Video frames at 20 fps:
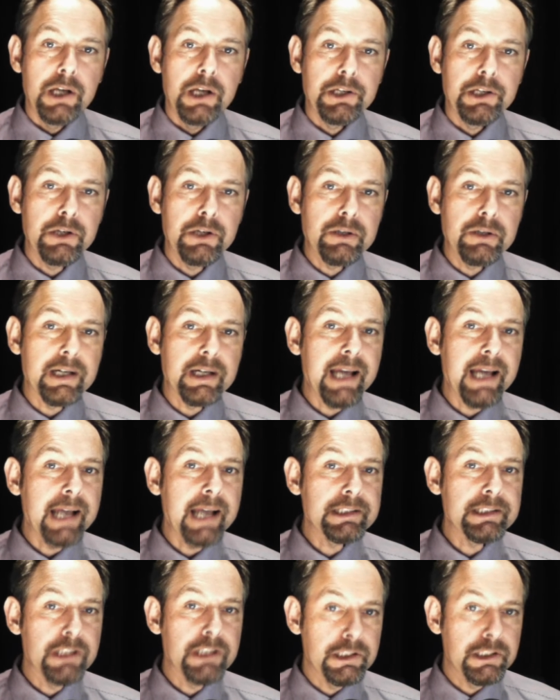You can get
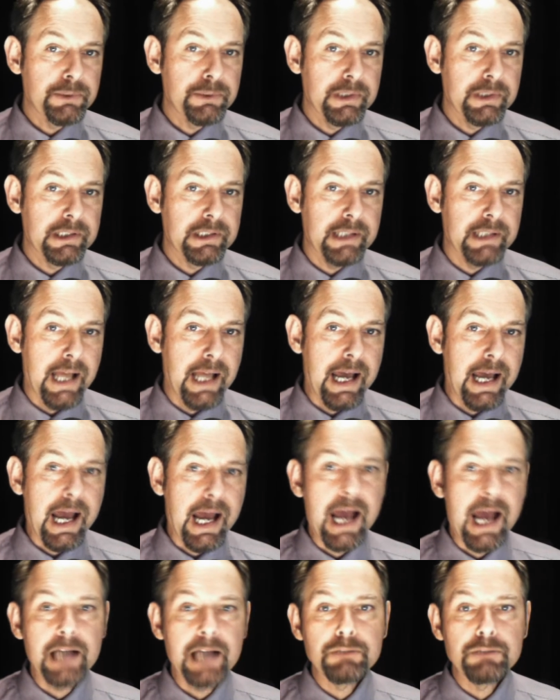in touch with us there,
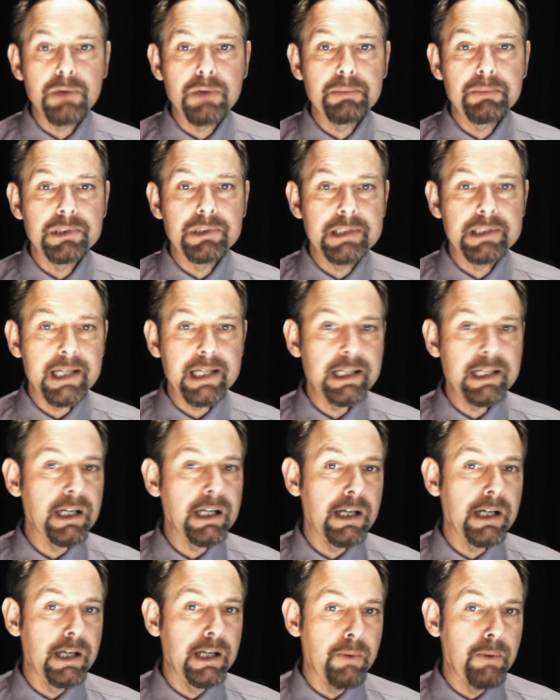and we
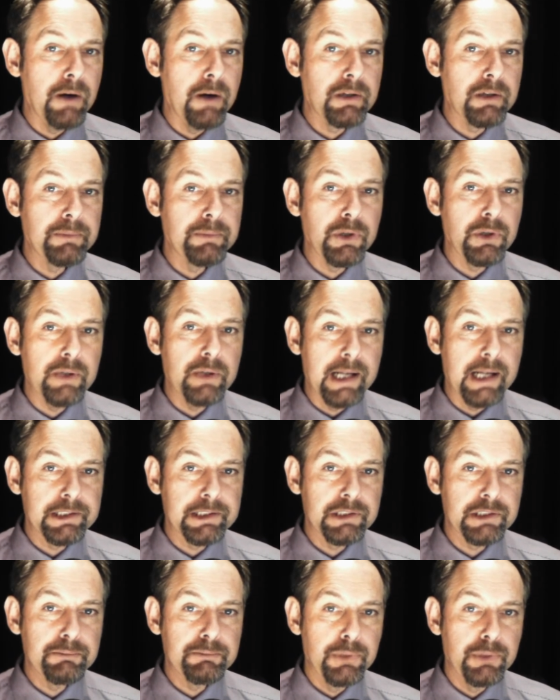particularly welcome your
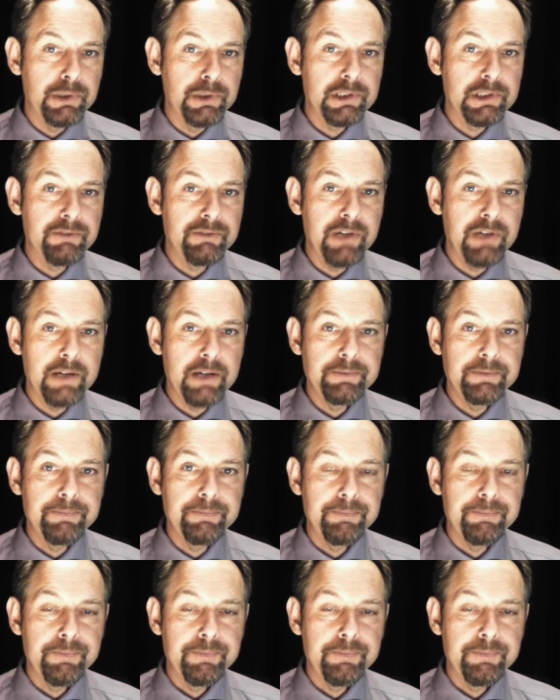letters and points of view.